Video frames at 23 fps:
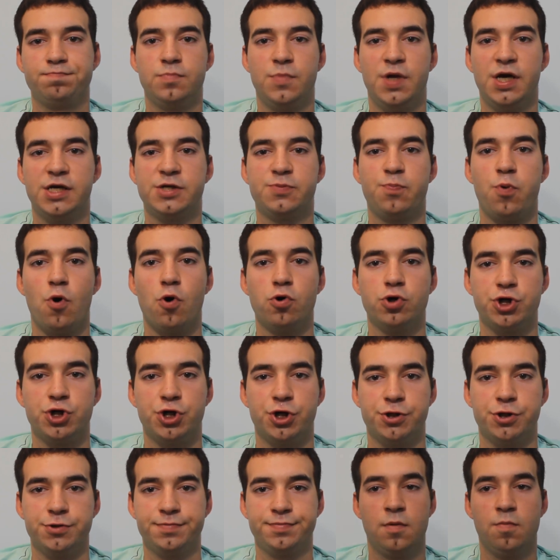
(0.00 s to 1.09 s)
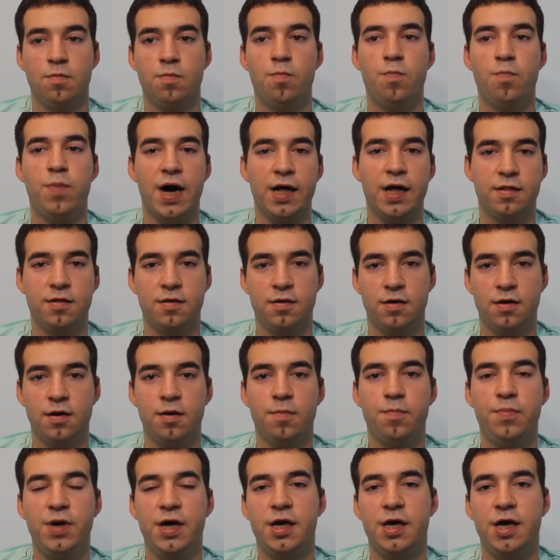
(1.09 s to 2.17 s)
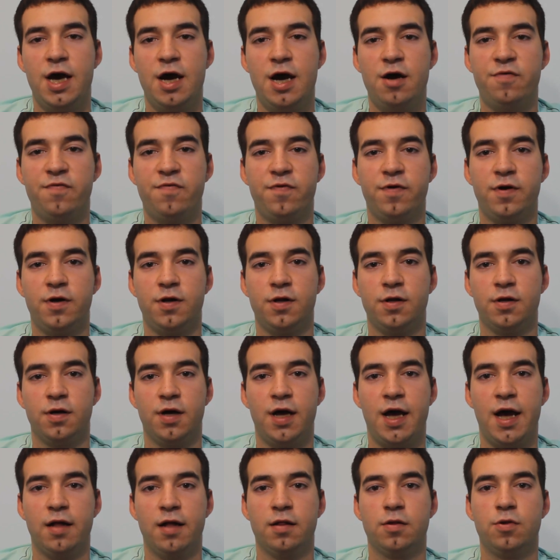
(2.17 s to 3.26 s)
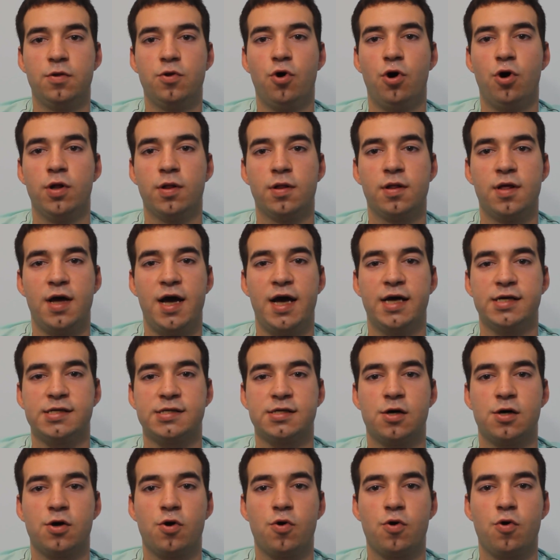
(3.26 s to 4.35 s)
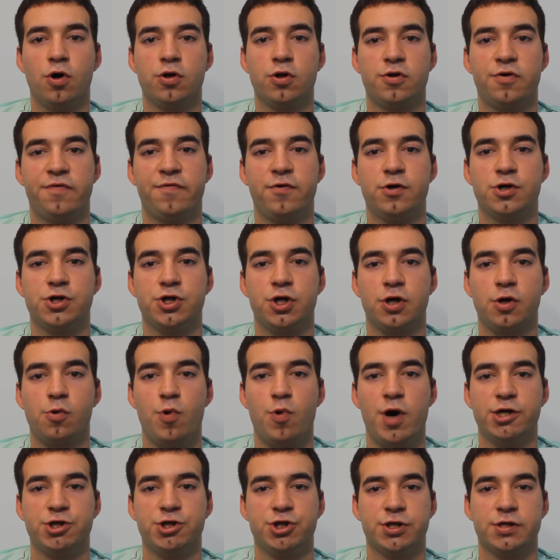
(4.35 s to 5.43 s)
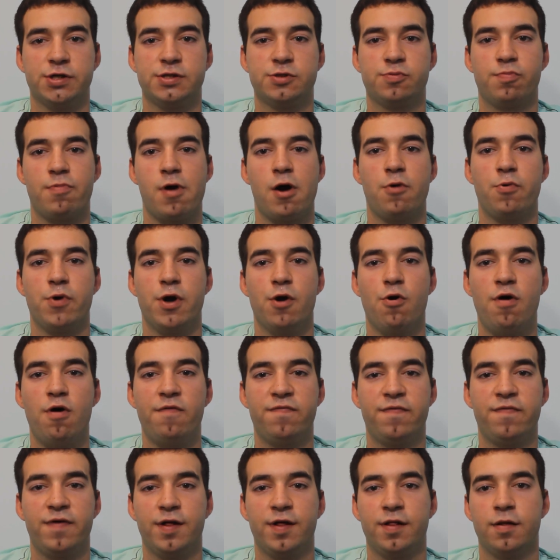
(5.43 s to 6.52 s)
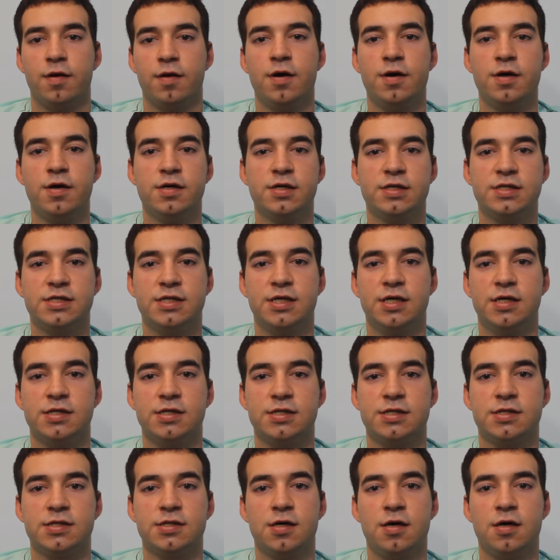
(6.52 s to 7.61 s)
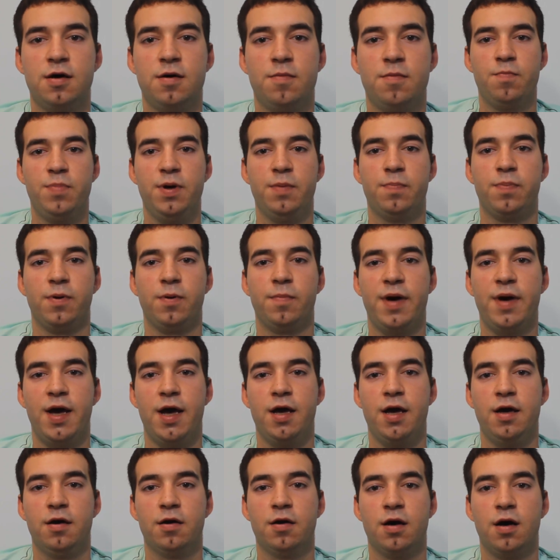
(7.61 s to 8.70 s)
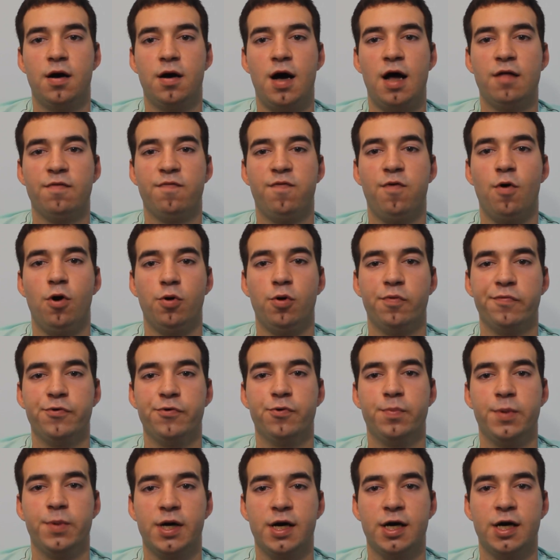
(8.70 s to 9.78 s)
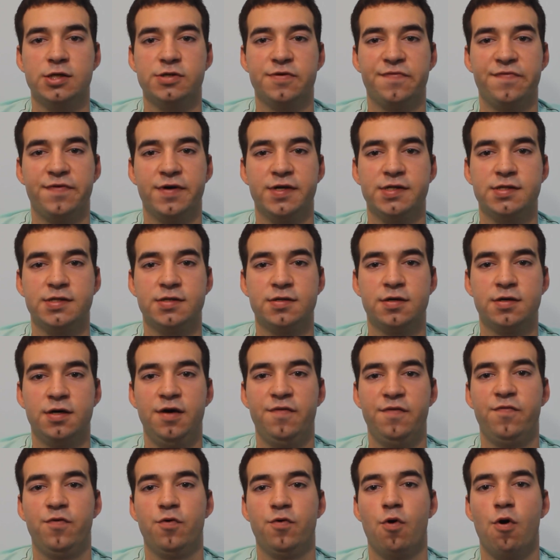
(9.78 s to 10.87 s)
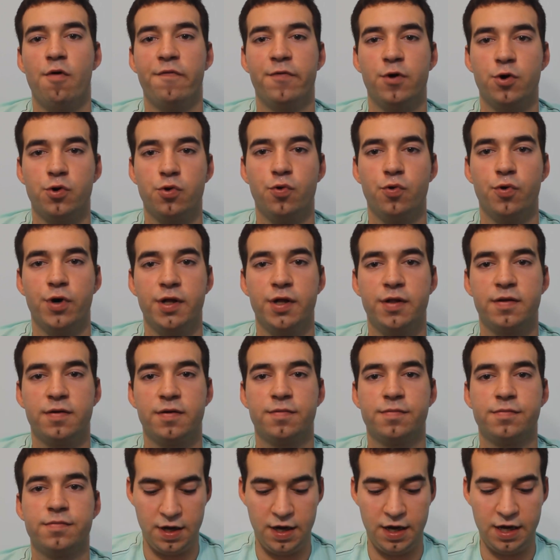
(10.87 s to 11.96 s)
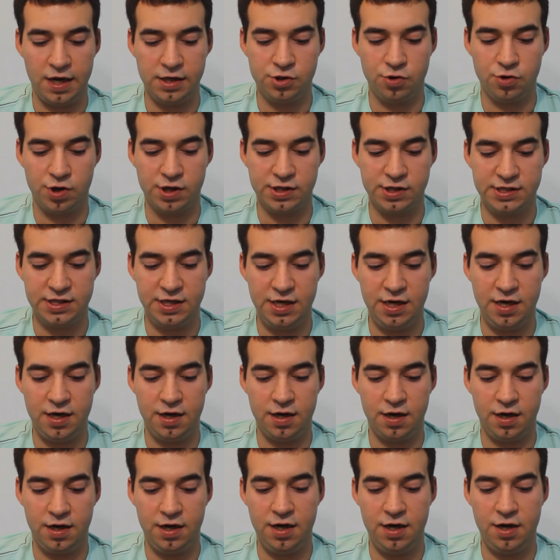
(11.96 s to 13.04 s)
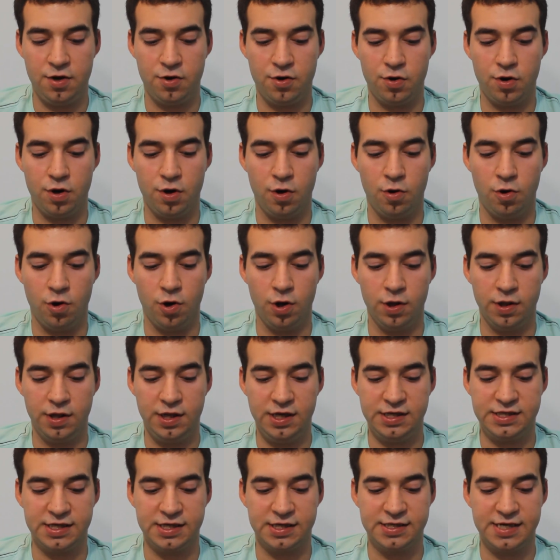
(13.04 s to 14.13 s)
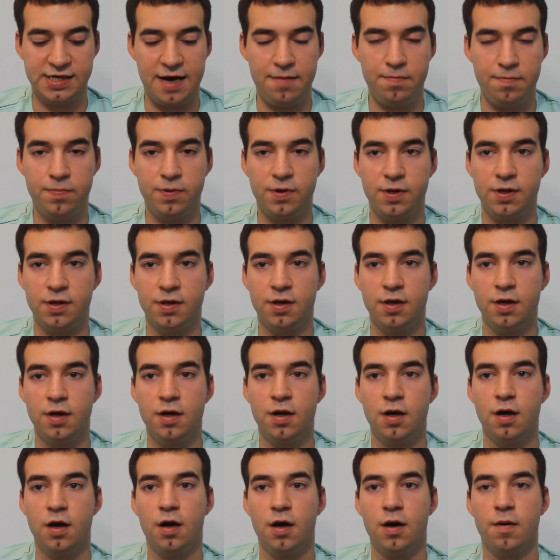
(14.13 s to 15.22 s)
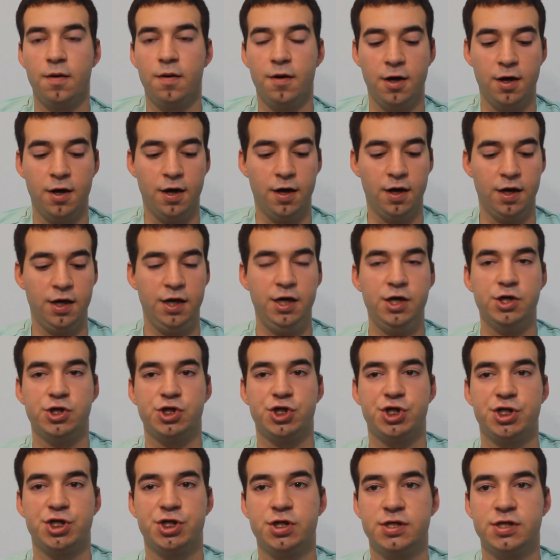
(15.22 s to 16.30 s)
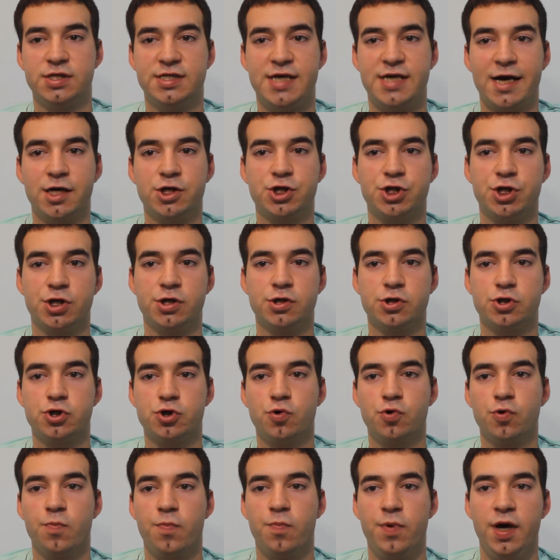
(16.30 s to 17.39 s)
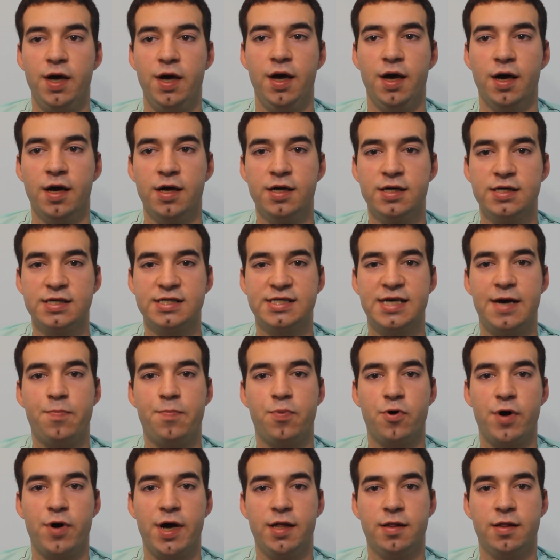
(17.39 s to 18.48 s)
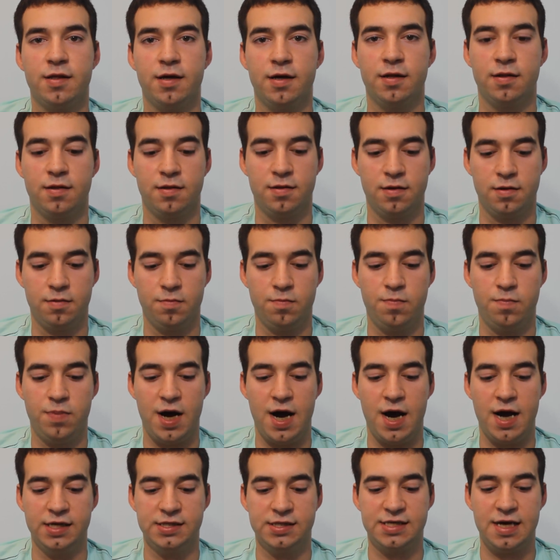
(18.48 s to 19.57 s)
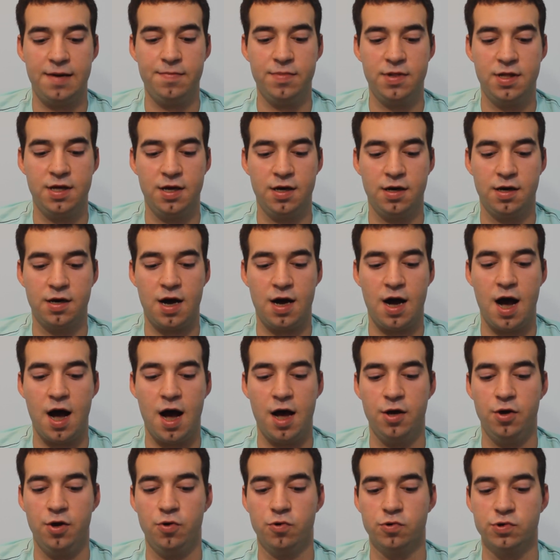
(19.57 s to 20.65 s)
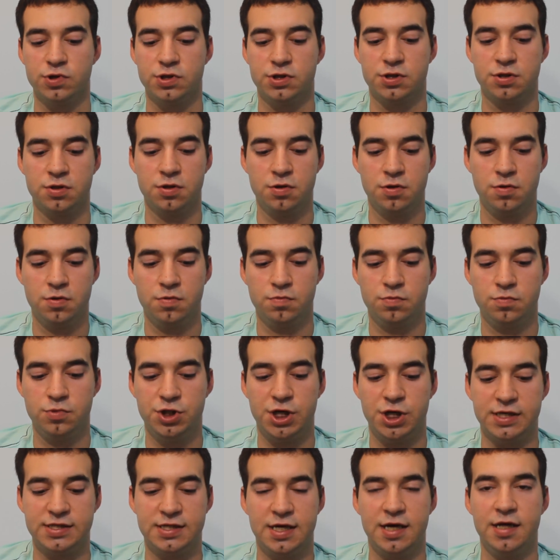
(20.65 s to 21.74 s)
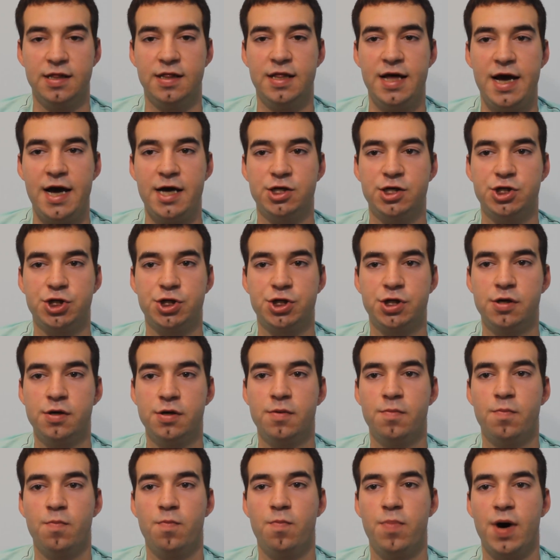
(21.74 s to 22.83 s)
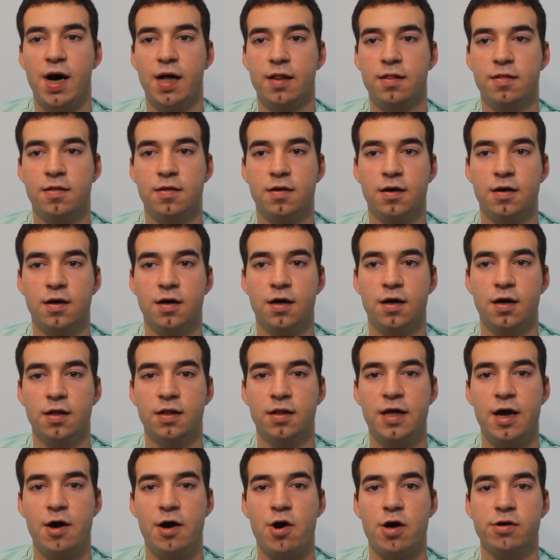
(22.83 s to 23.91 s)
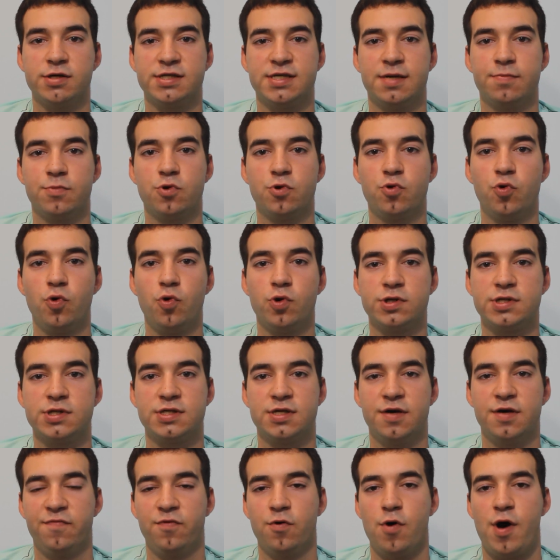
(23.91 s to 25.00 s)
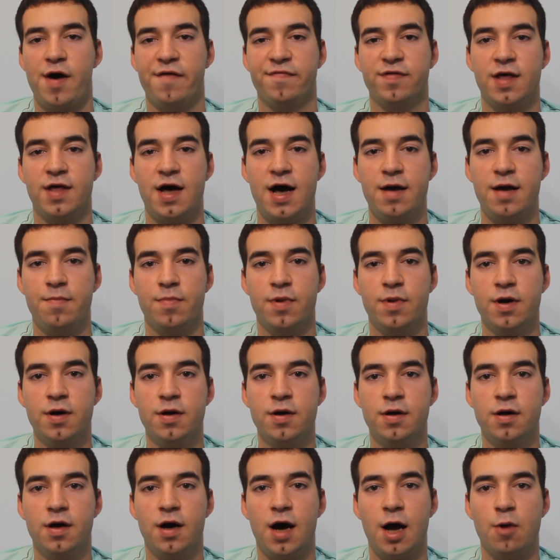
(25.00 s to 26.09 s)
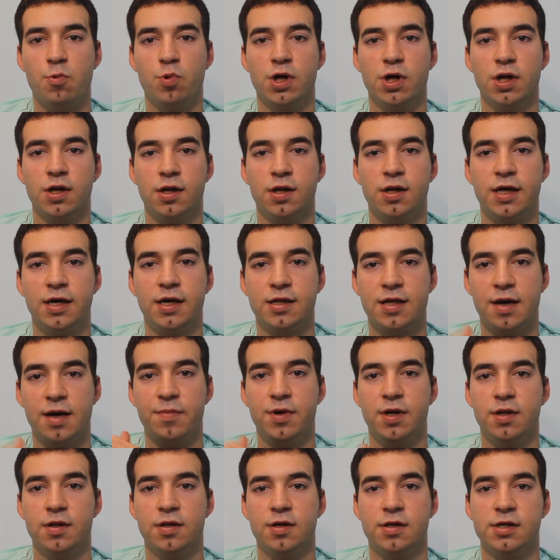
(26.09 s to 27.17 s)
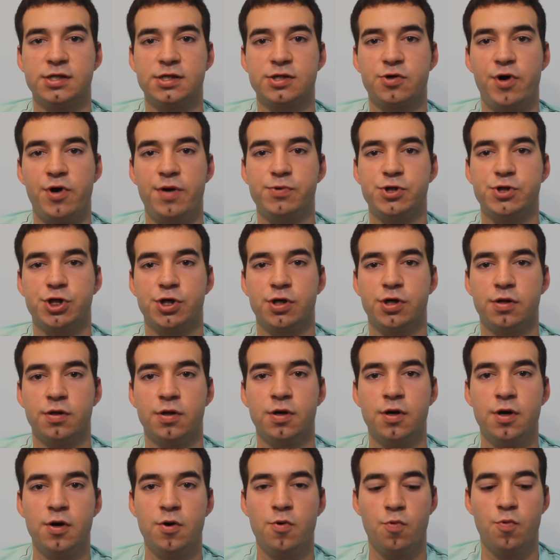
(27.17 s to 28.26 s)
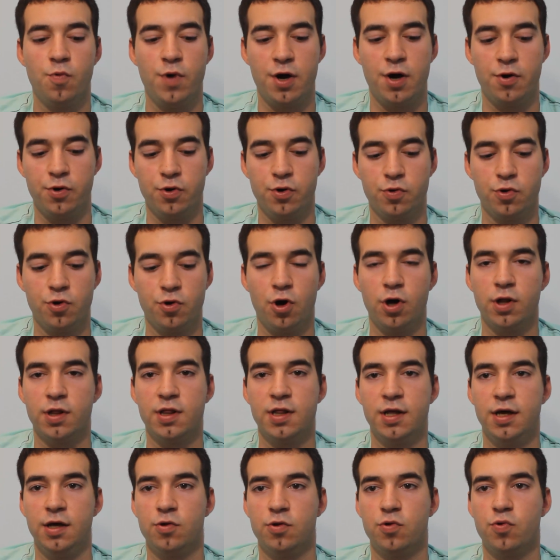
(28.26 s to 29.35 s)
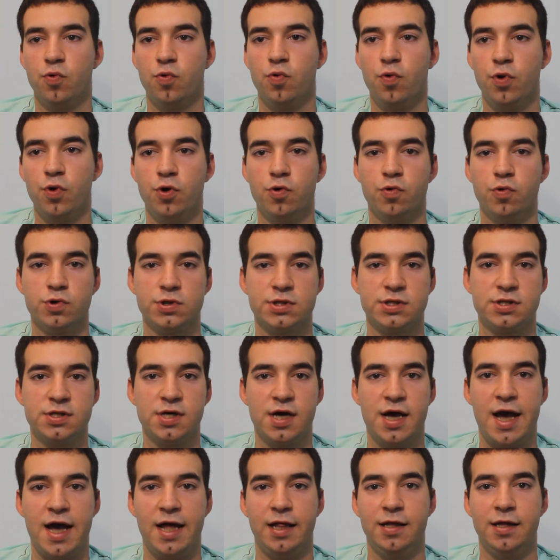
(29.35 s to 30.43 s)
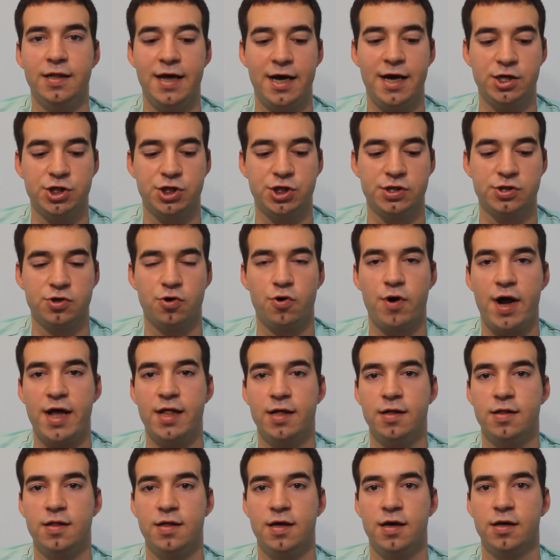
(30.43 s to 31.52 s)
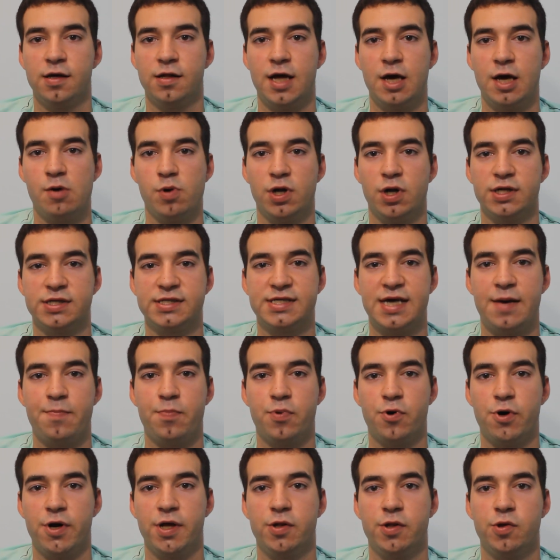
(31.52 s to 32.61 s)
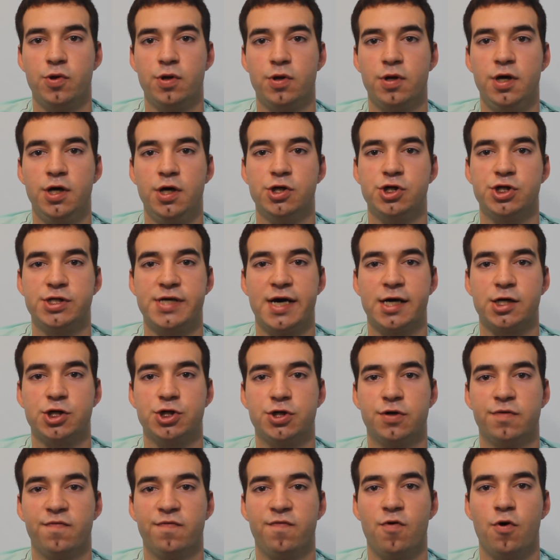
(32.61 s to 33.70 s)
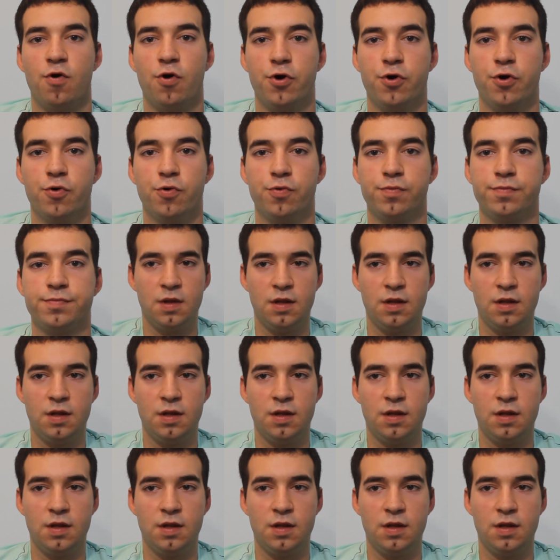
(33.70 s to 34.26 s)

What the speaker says: exposure. But be careful and don't ask controversial questions very often, since people may unfollow you because of it if you overdo it. As you can see here on this example, each section should be separated by something. I use just a dash, but there are some tools. If you have time, I will link them in the description, where you don't need to use any dashes or anything. They will separate each section for you.